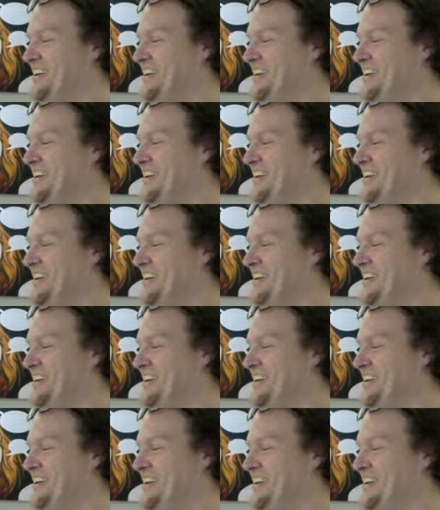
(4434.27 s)
Dave!
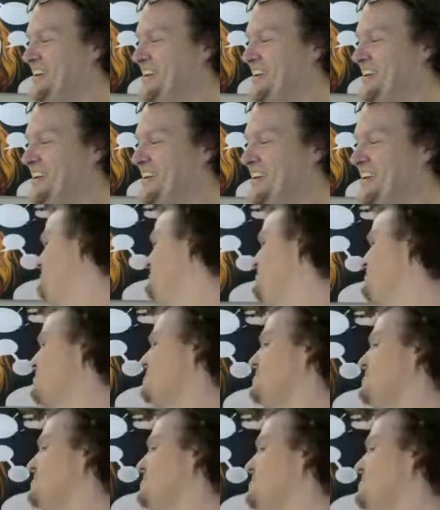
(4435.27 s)

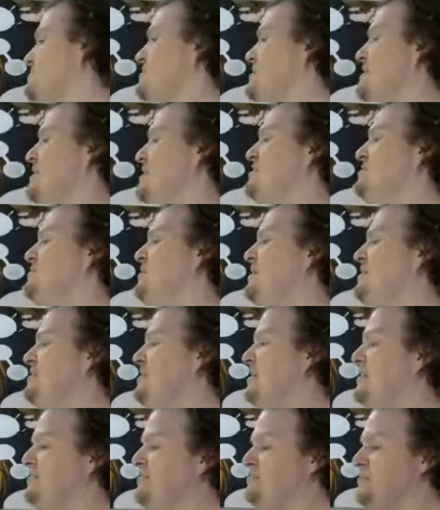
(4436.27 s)
That's right. I've
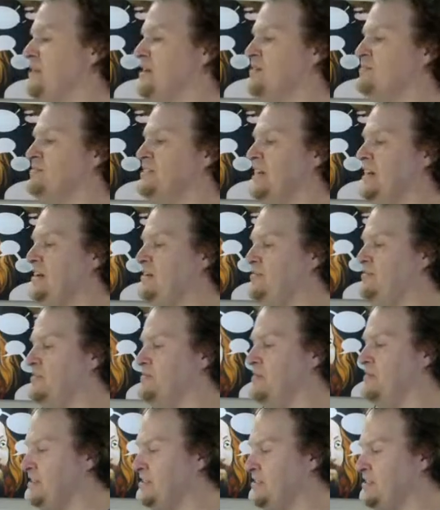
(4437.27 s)
become Dave from Alvin
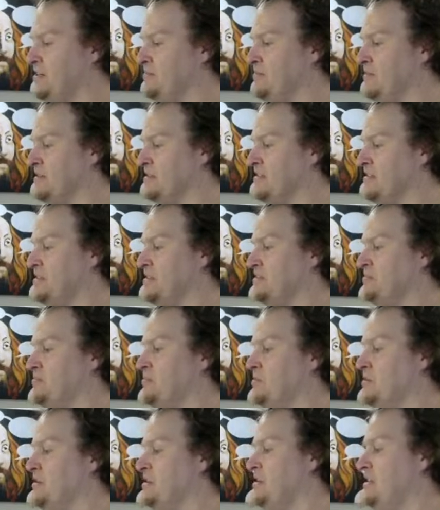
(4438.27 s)
and the Chipmunks at this
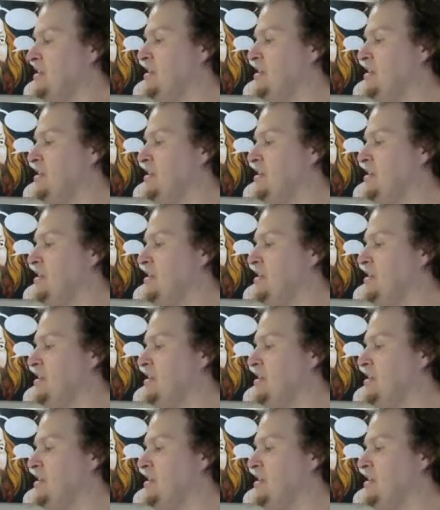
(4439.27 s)
point.